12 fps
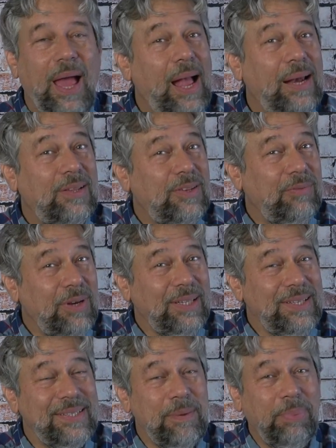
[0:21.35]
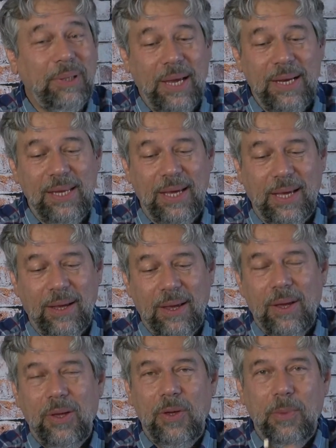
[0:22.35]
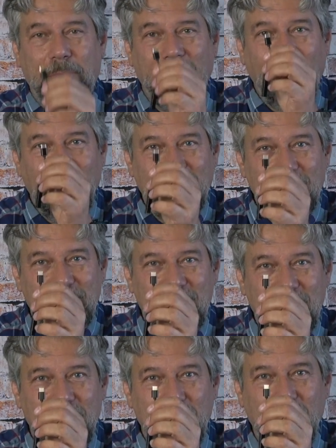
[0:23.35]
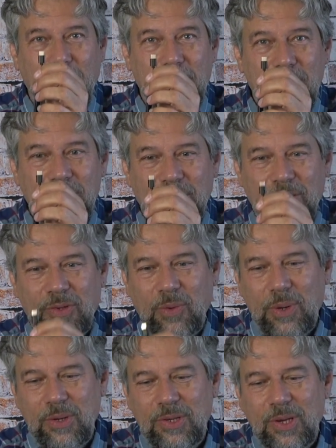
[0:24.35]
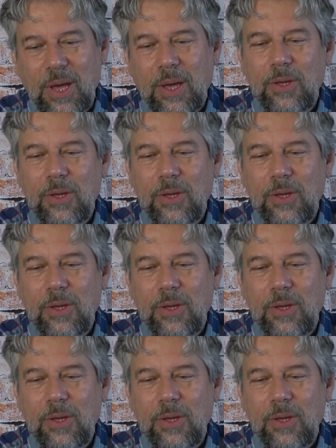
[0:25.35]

And it's a really simple idea. You plug this into your music source,